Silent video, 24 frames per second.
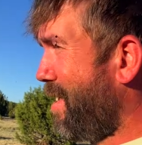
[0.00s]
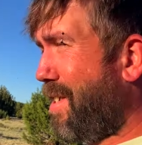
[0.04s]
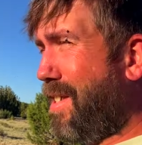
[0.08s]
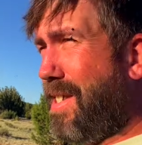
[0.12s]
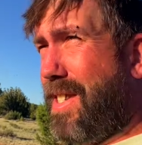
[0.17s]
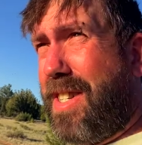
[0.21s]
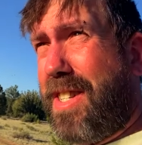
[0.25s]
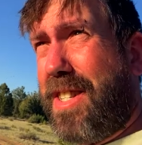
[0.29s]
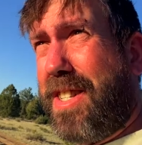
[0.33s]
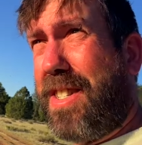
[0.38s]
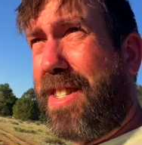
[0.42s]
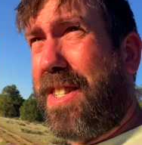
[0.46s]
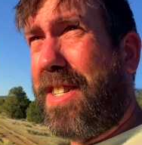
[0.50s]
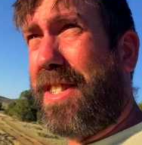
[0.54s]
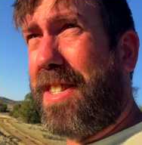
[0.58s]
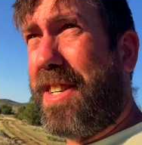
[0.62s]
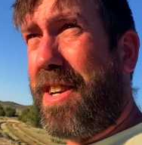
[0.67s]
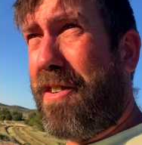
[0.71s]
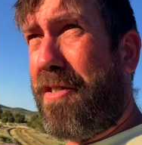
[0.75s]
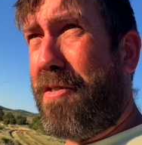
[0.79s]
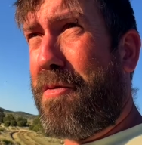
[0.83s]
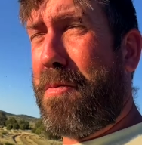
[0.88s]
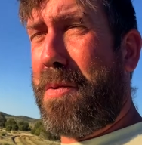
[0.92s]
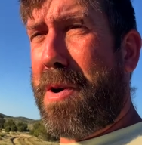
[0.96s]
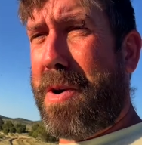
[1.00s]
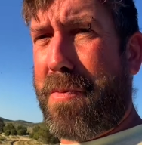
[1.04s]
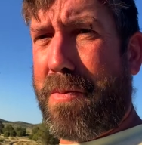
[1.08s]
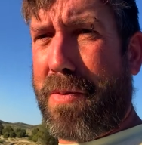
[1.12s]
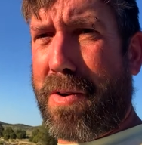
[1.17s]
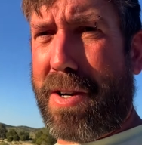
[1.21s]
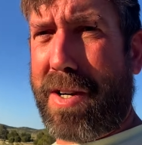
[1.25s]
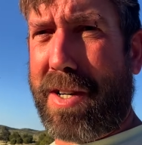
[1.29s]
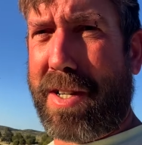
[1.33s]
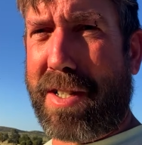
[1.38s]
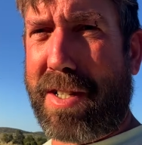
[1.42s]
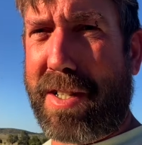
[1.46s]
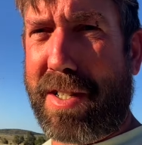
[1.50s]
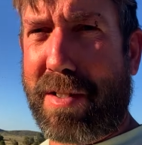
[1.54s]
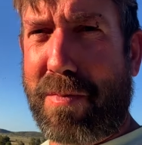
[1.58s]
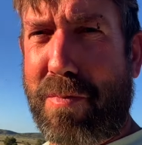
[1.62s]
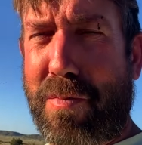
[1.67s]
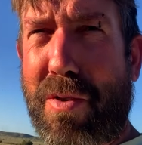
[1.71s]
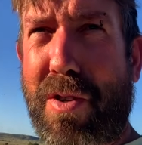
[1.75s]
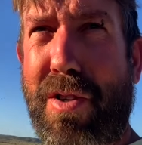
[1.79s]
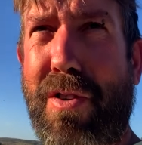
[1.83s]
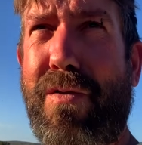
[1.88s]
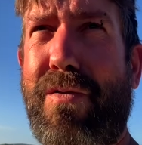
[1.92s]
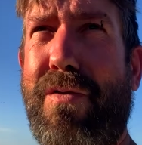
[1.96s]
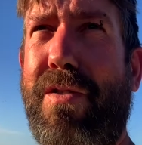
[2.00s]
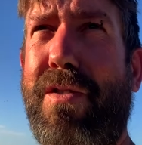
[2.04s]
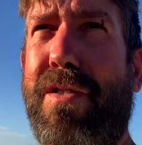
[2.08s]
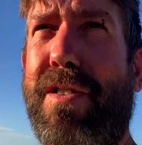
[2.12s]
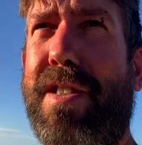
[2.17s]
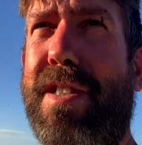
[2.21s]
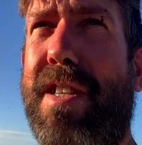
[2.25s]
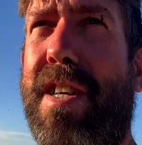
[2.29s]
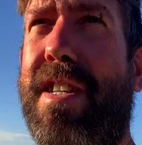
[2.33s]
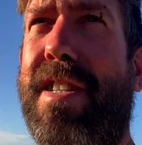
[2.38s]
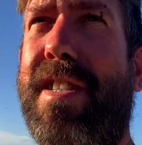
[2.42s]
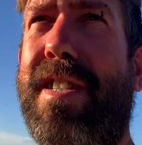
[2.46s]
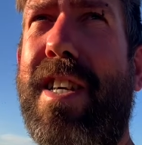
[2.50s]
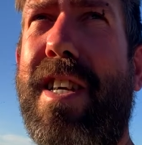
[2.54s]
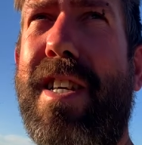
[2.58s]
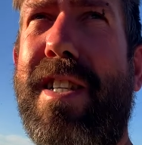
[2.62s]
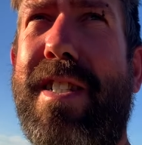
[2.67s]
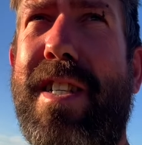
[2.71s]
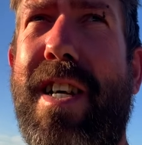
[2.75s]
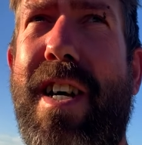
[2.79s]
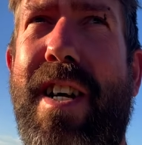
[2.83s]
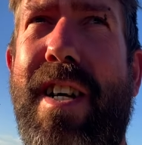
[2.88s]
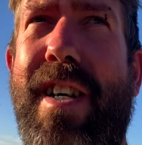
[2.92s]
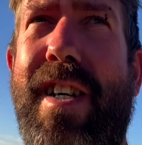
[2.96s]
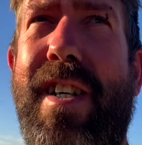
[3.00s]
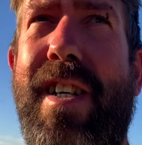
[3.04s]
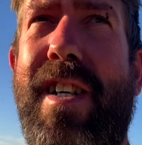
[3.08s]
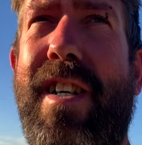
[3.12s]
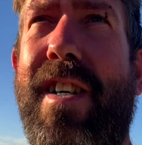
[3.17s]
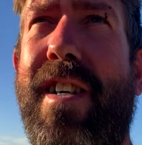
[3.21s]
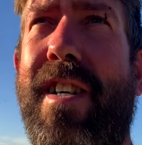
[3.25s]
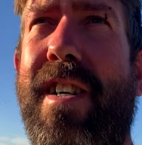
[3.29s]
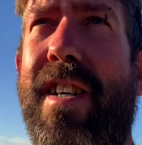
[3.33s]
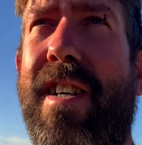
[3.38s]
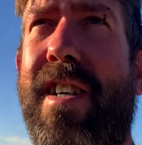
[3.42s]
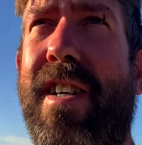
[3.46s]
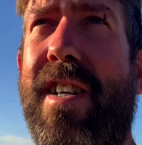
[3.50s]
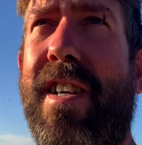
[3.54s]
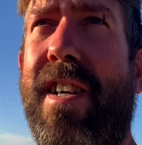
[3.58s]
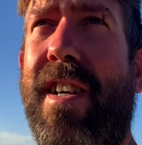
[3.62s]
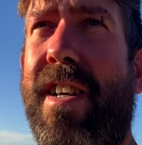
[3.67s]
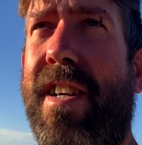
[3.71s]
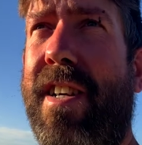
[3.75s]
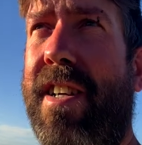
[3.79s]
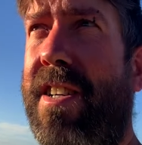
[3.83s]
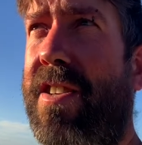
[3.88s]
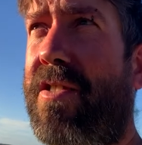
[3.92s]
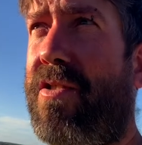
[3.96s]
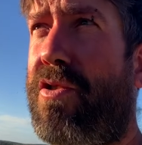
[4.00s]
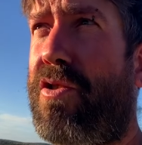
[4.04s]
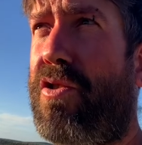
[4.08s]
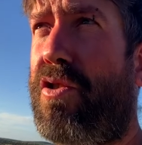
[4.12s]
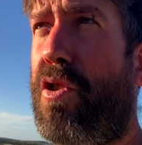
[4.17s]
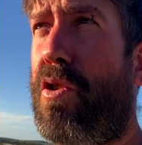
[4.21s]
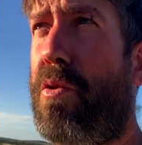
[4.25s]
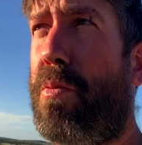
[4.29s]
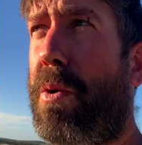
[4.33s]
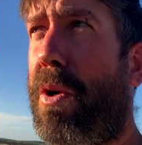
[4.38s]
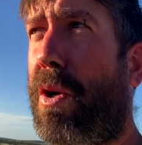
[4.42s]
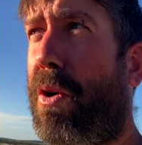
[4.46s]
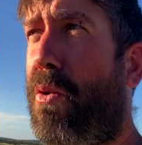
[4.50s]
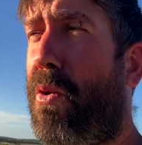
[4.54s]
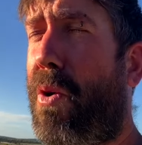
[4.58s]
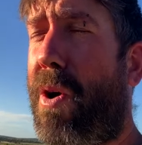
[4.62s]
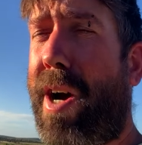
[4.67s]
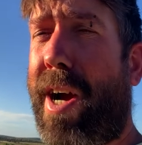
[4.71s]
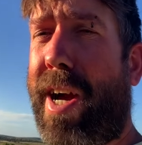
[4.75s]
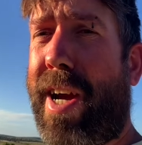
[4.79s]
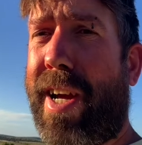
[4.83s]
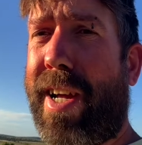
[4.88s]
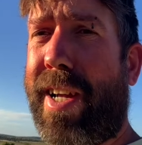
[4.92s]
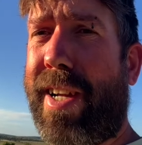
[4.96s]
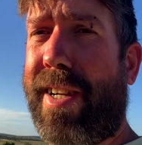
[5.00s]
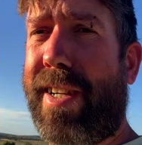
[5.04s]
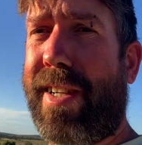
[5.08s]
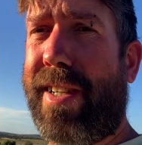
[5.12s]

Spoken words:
just as I remember, it's just beautiful sunsets out here. Super quiet.